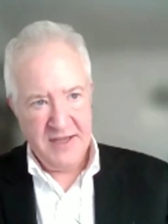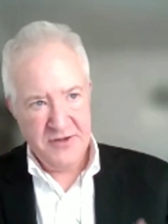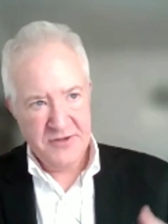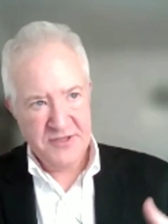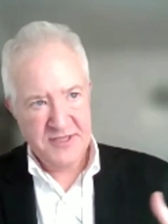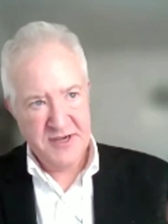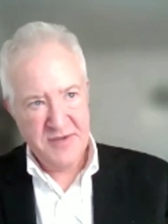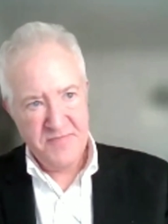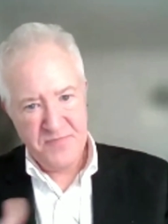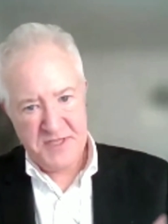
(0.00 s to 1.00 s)
And there's
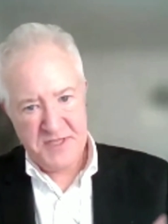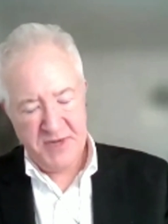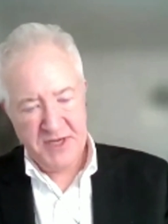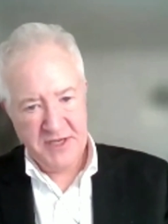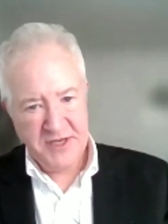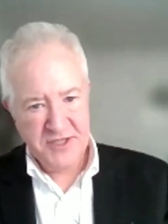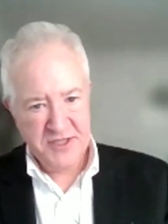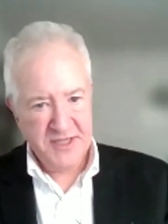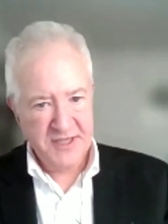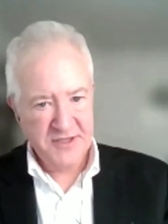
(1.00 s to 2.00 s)
some
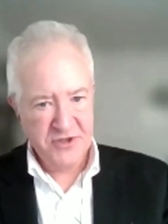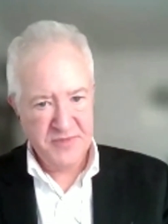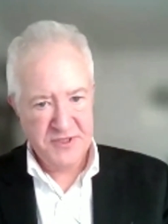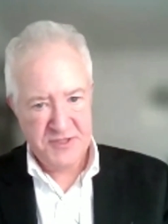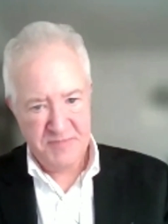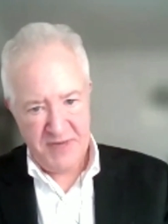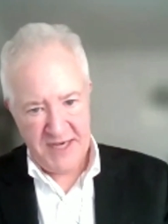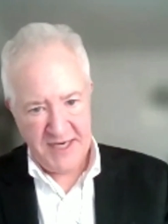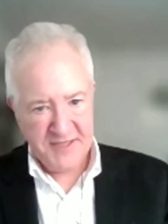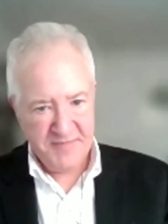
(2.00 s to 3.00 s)
speculation that German
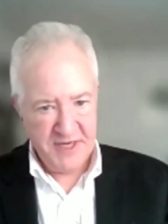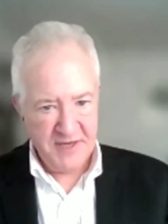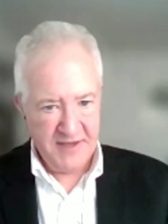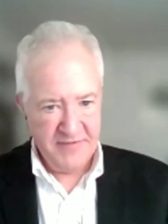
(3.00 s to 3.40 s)
spies might have